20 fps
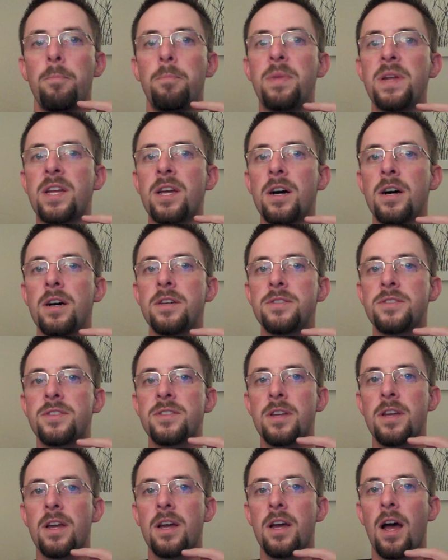Because
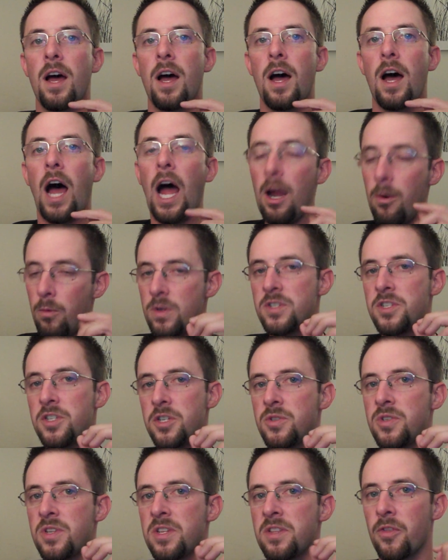I was
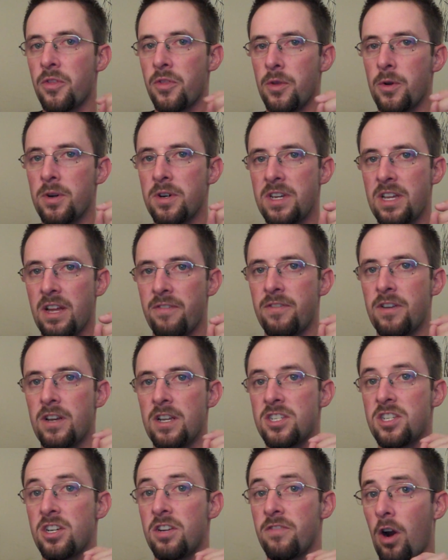using the third
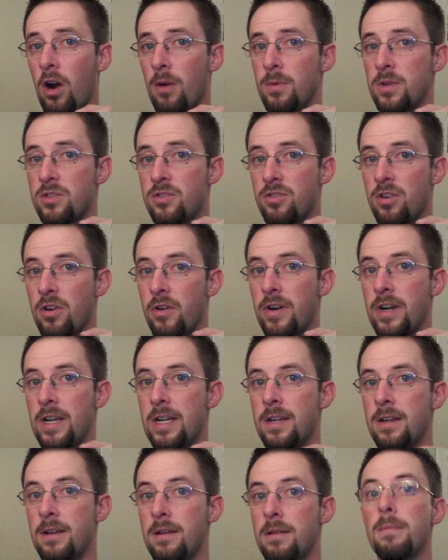definition of arbitrary,
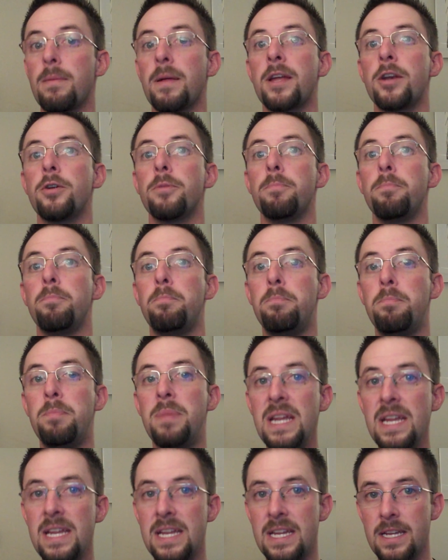letter
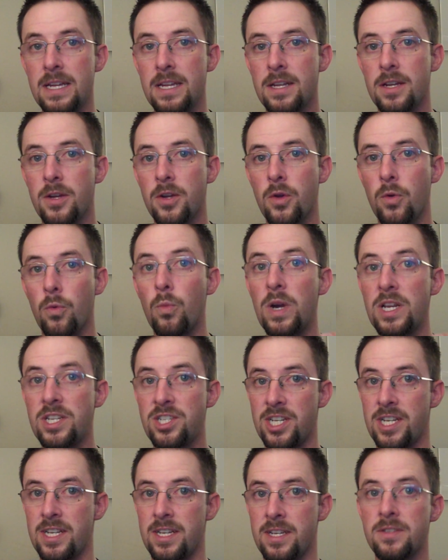B, which
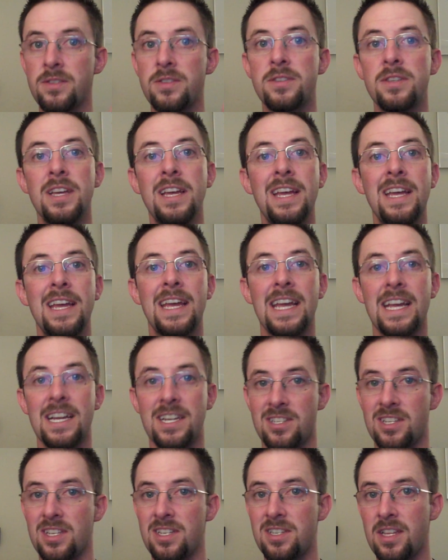is
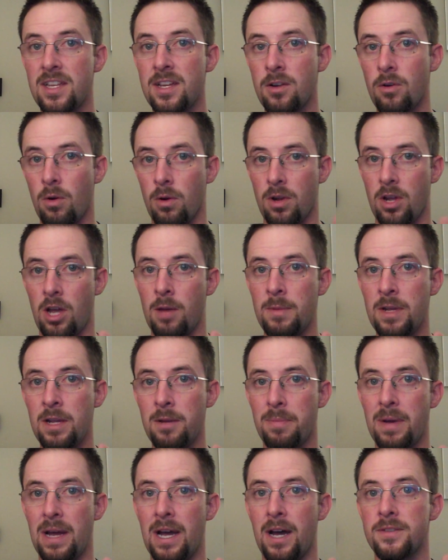existing or coming
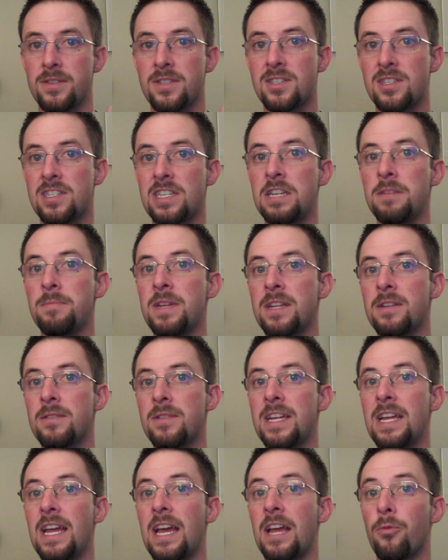about
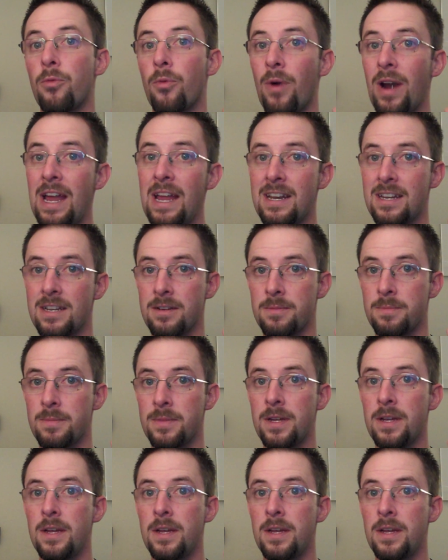seemingly at random